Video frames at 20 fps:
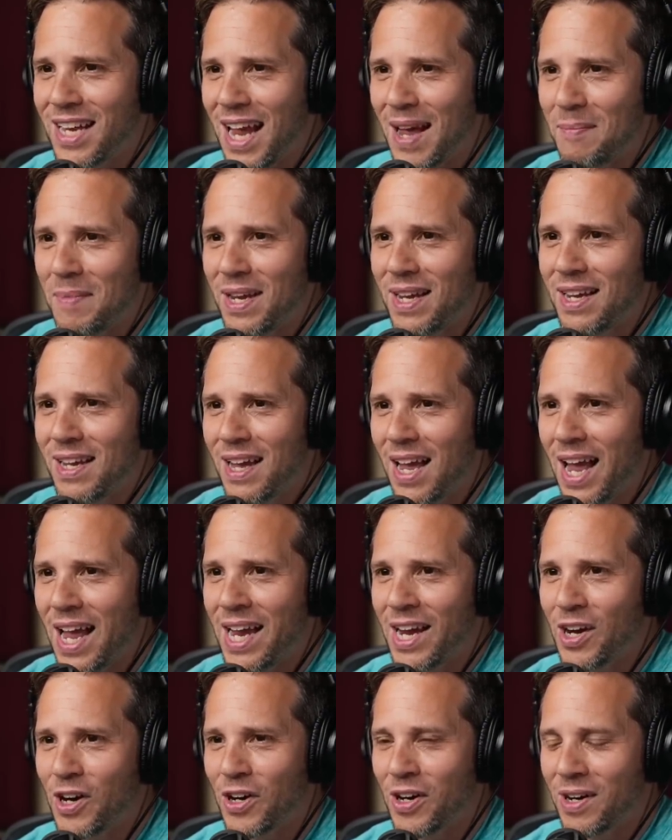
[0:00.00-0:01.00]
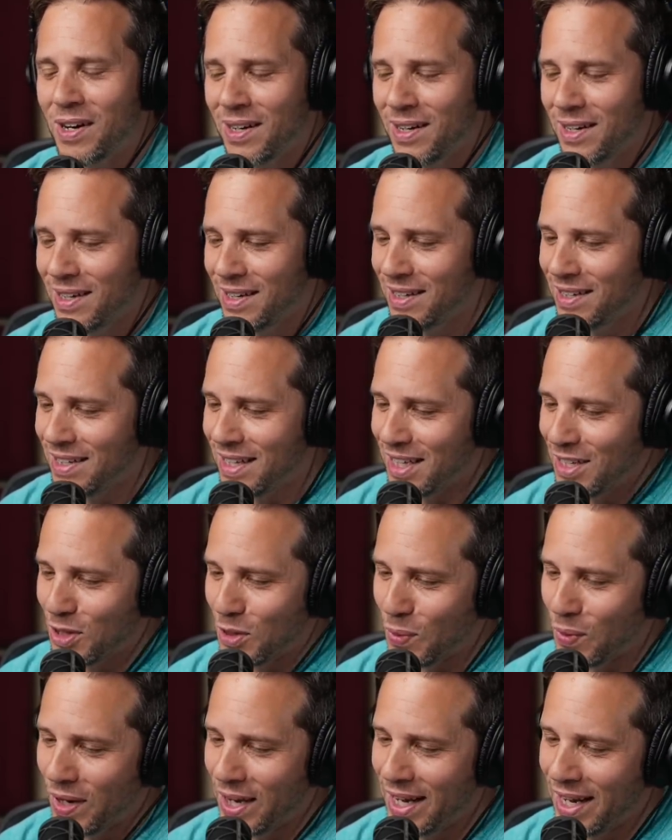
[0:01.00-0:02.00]
Sammy Hager. They hit
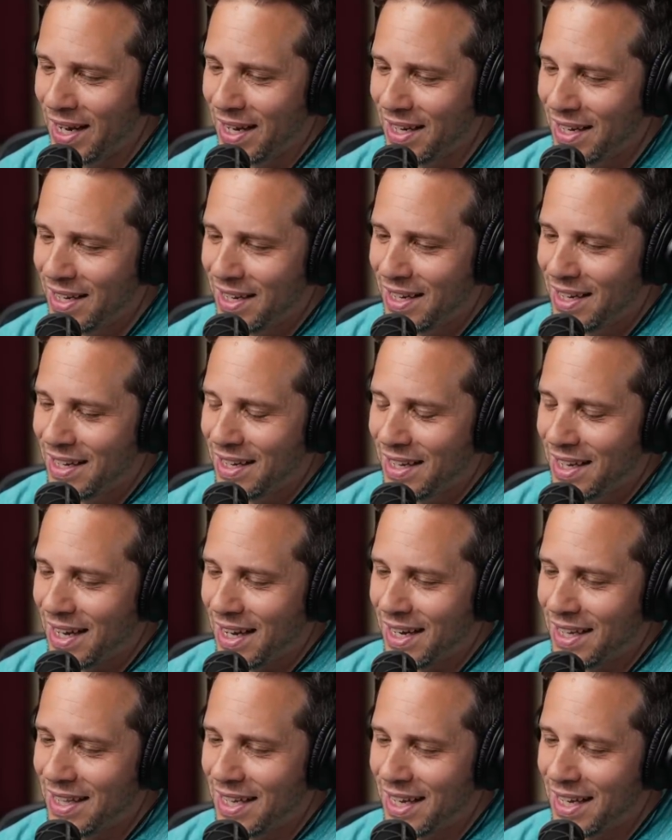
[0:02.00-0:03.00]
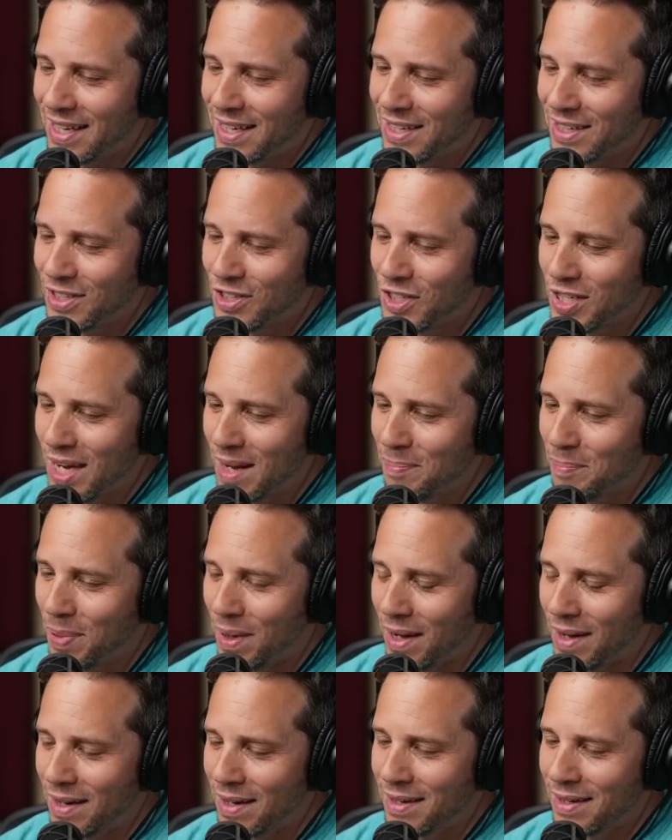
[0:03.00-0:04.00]
the ring, and then CM
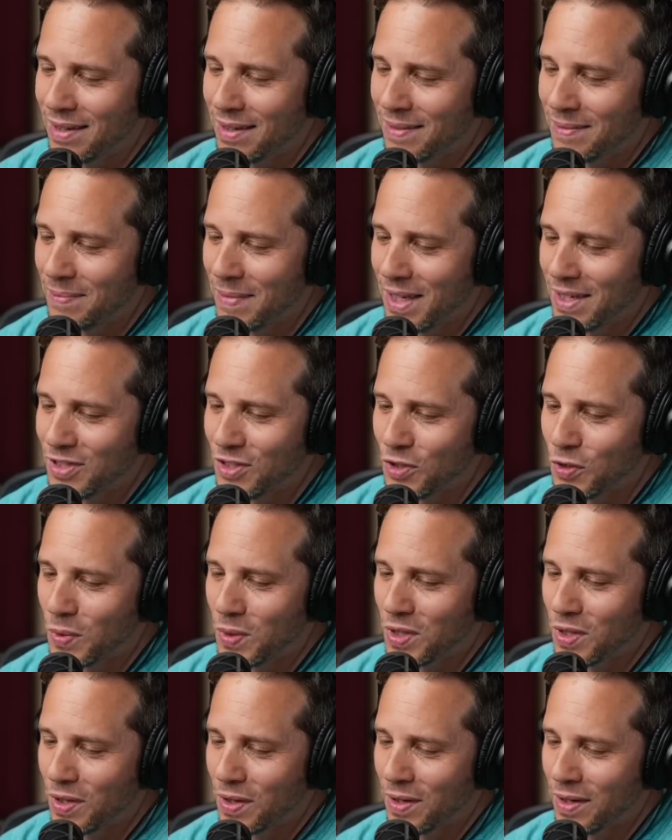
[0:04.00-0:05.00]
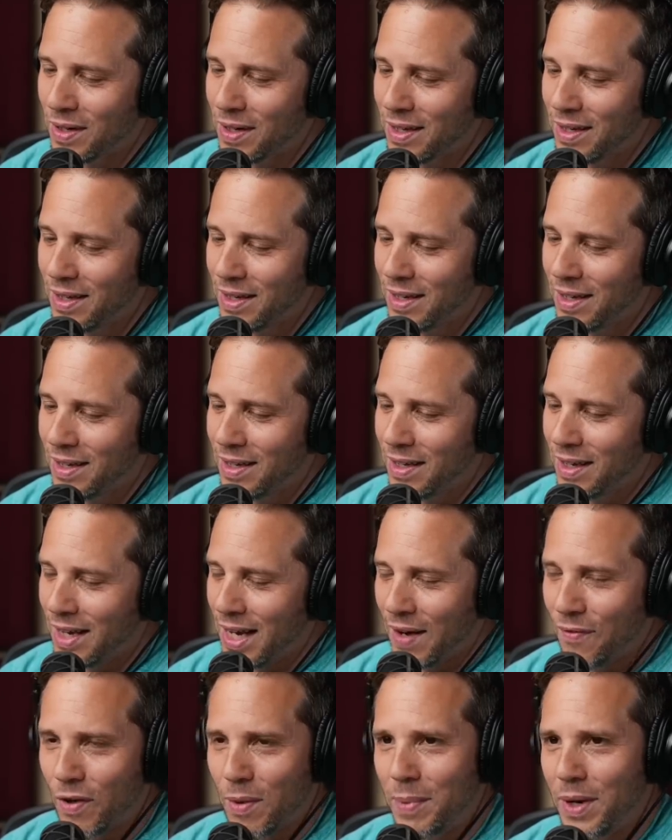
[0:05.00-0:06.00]
Punk makes his return.
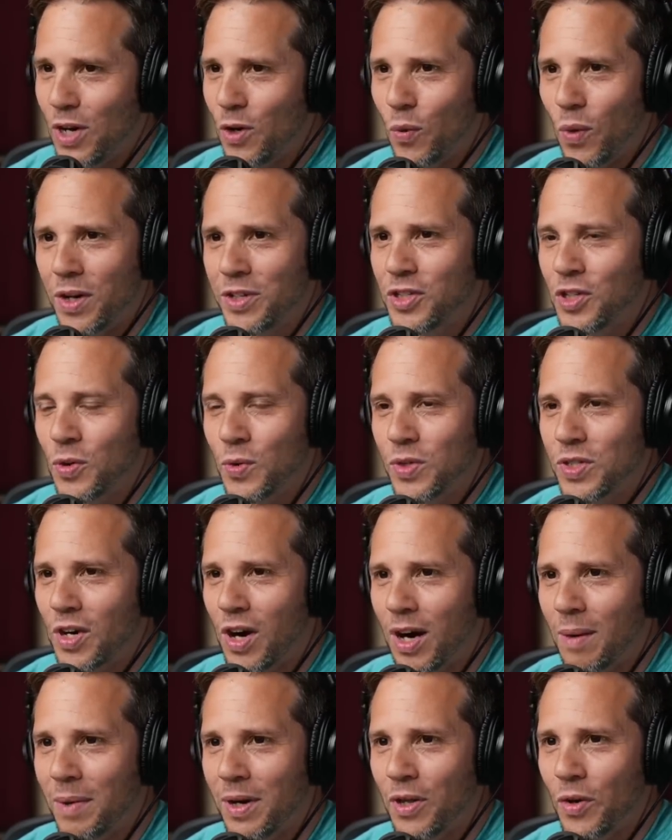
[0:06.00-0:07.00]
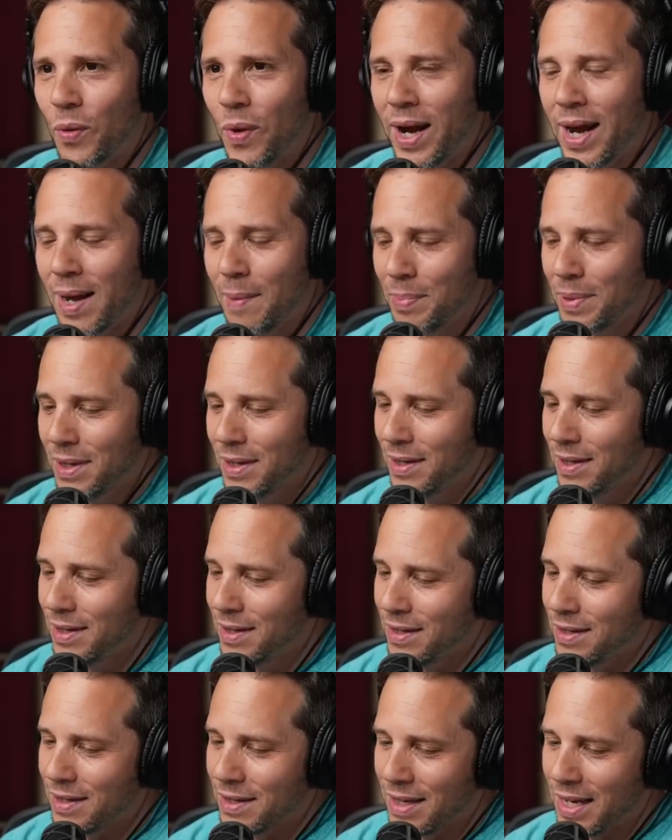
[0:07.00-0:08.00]
Everybody runs into his arm on the ramp,
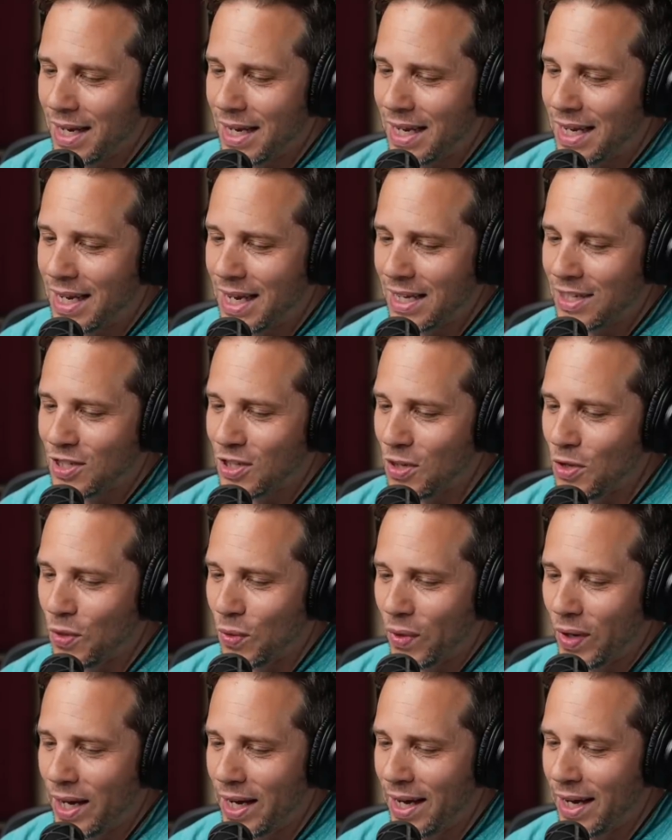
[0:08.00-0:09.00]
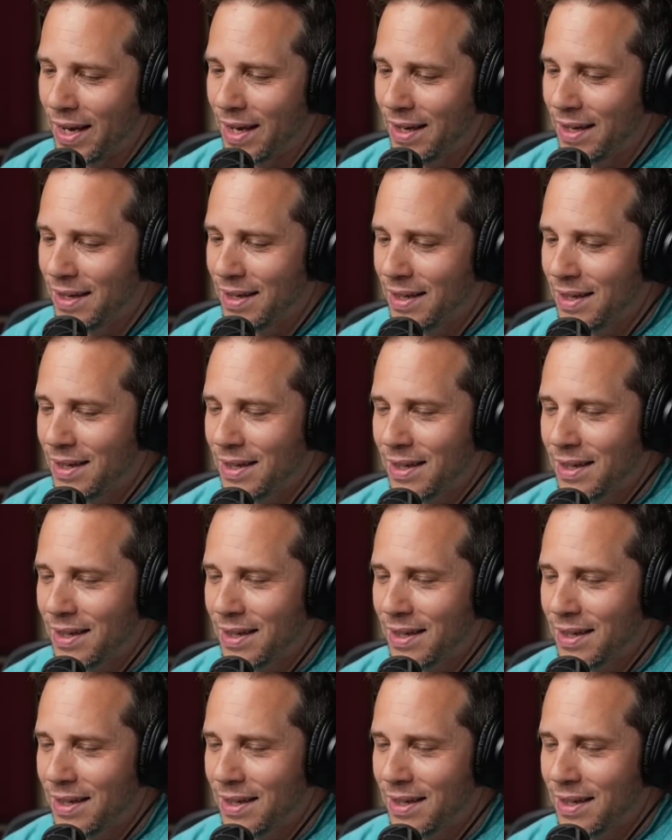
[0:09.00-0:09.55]
and then he gets into the ring,